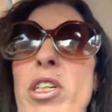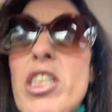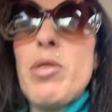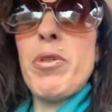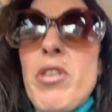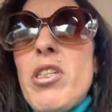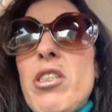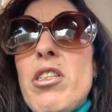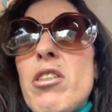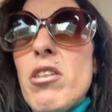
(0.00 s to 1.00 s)

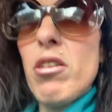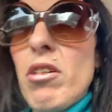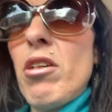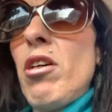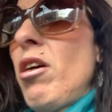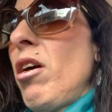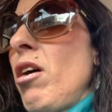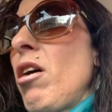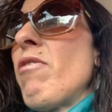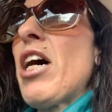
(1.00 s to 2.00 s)
experience
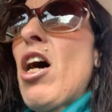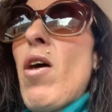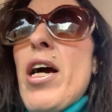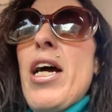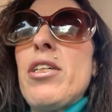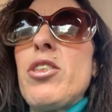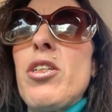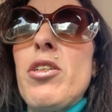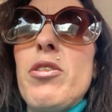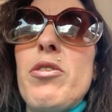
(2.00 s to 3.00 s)
of how I had to